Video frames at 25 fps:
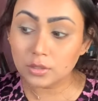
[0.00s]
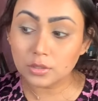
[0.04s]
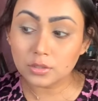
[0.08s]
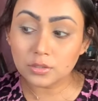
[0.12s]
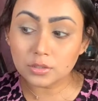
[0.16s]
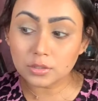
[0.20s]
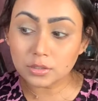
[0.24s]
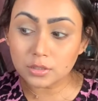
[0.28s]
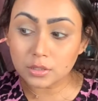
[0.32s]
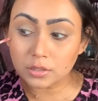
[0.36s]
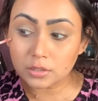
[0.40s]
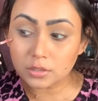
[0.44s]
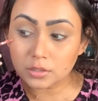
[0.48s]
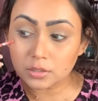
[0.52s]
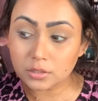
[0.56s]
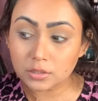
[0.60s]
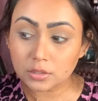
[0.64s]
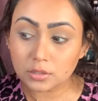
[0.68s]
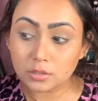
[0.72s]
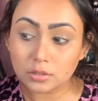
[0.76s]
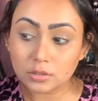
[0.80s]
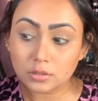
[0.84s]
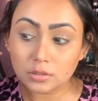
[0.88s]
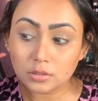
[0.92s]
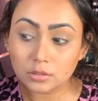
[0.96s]
Just
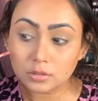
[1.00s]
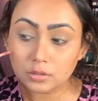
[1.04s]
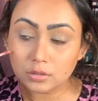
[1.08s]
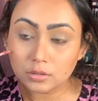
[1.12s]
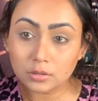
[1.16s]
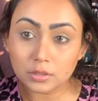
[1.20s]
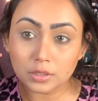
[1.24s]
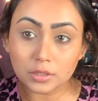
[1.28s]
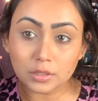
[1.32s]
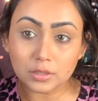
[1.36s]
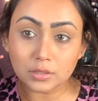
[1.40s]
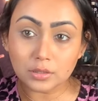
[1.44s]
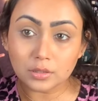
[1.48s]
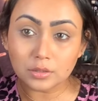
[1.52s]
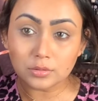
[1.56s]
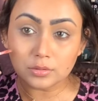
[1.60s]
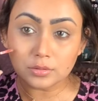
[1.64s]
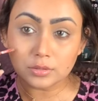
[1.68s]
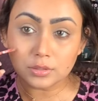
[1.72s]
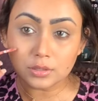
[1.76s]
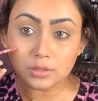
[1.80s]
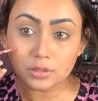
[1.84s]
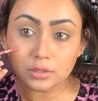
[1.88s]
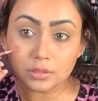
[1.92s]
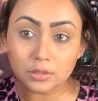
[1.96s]
like you
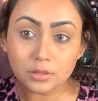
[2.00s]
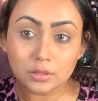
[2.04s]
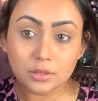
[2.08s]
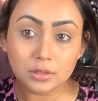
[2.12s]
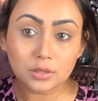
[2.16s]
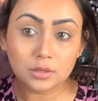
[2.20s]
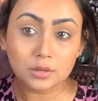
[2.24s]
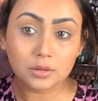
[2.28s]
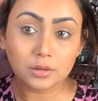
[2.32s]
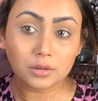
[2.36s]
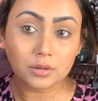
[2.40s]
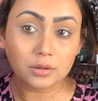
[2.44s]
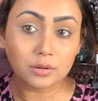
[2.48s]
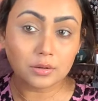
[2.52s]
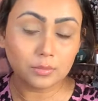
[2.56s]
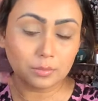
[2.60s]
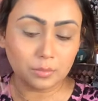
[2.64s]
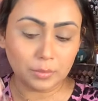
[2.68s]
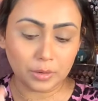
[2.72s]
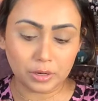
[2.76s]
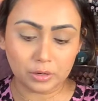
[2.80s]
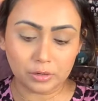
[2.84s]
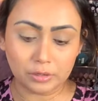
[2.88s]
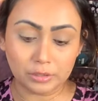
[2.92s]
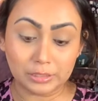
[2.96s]
see,
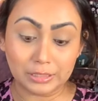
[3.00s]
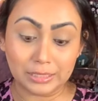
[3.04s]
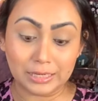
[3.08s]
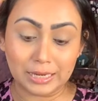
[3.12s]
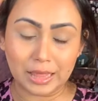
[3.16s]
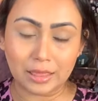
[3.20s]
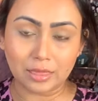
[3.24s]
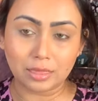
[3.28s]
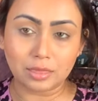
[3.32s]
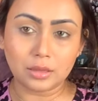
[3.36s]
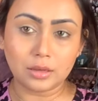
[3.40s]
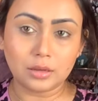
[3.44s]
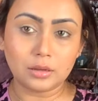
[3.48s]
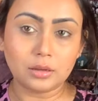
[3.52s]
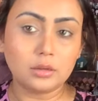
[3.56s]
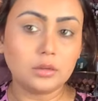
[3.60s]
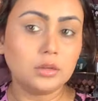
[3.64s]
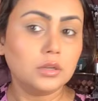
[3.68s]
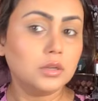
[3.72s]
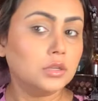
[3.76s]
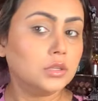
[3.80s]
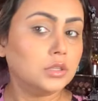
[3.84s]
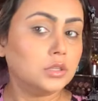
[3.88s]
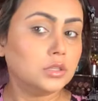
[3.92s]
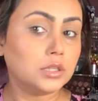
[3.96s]
barely nothing.
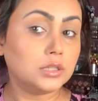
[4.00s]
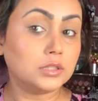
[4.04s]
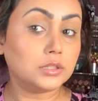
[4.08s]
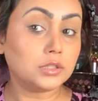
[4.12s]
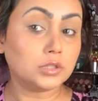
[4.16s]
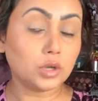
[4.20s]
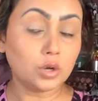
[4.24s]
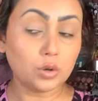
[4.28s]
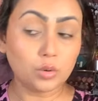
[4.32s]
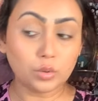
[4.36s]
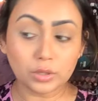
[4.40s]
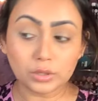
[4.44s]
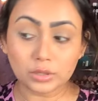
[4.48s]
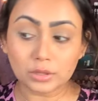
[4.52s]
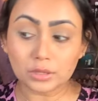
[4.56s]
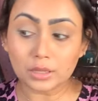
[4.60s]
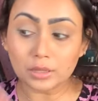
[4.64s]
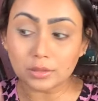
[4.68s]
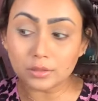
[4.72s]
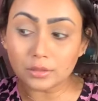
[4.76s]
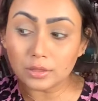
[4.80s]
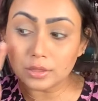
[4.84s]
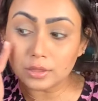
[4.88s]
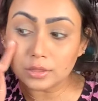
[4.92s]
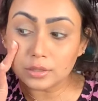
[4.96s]
Let's go with
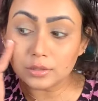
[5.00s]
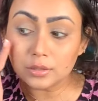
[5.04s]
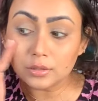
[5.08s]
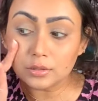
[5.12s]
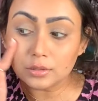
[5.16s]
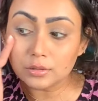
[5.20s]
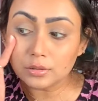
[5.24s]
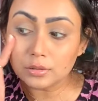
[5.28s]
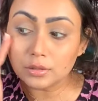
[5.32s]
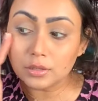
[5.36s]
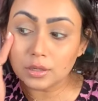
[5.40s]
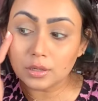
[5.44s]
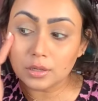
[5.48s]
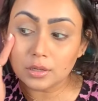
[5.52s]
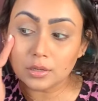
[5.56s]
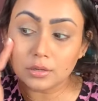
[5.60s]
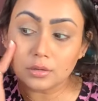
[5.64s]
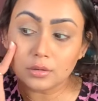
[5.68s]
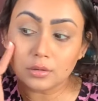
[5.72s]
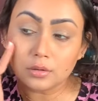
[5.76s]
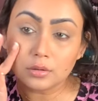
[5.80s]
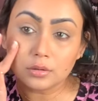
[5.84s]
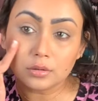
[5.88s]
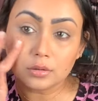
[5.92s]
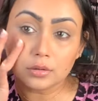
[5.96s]
nothing,
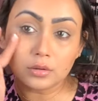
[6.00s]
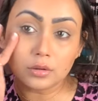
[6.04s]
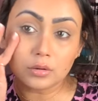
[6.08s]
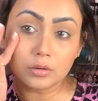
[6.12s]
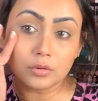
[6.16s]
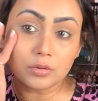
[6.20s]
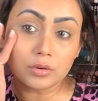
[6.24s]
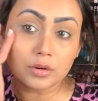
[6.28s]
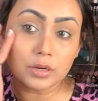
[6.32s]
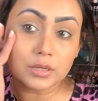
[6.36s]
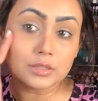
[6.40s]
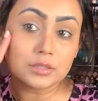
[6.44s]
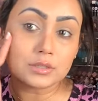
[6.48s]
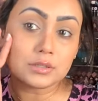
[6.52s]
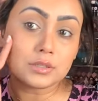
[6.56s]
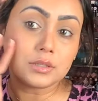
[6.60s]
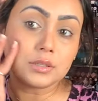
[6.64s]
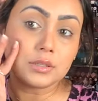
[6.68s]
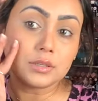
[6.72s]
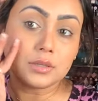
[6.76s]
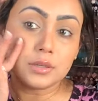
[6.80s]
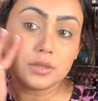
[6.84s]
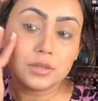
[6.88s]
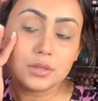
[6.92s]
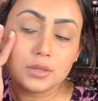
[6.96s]
then go
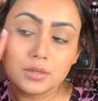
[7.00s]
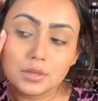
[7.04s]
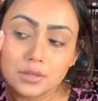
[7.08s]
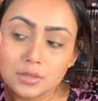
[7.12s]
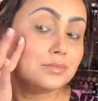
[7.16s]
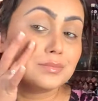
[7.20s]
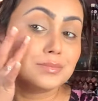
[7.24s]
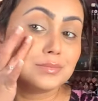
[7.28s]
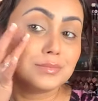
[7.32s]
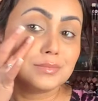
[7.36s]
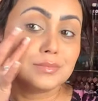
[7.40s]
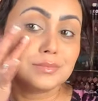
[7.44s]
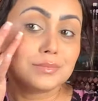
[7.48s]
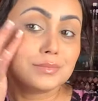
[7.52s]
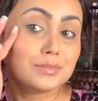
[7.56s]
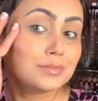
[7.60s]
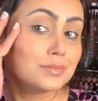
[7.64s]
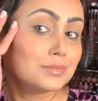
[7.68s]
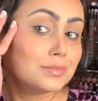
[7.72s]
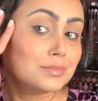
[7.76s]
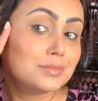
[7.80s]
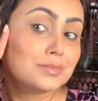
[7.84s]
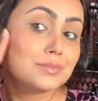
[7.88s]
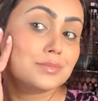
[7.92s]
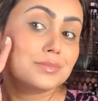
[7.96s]
crazy. So I'm going to
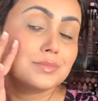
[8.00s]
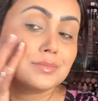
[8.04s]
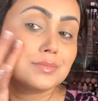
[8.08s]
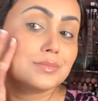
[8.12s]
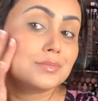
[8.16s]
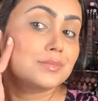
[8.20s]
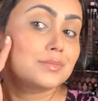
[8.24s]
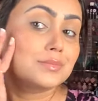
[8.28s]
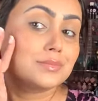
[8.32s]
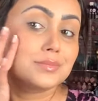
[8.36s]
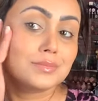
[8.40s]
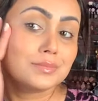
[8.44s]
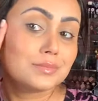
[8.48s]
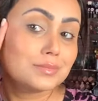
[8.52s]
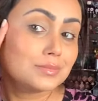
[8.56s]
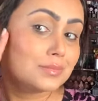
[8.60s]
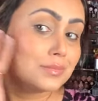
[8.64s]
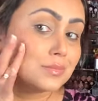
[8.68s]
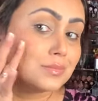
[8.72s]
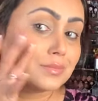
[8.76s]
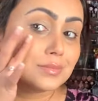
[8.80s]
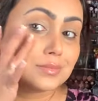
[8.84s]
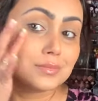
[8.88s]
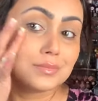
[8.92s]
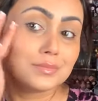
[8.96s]
use that on
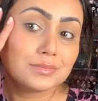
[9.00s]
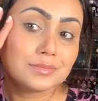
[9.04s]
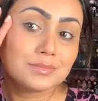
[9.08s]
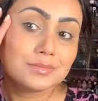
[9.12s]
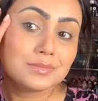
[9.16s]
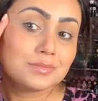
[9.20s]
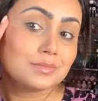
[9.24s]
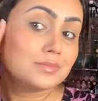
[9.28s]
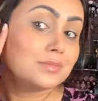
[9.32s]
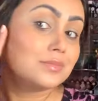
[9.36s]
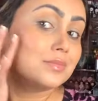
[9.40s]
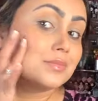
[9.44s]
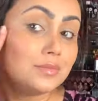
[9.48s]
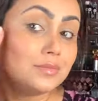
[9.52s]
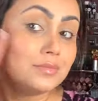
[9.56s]
top of here.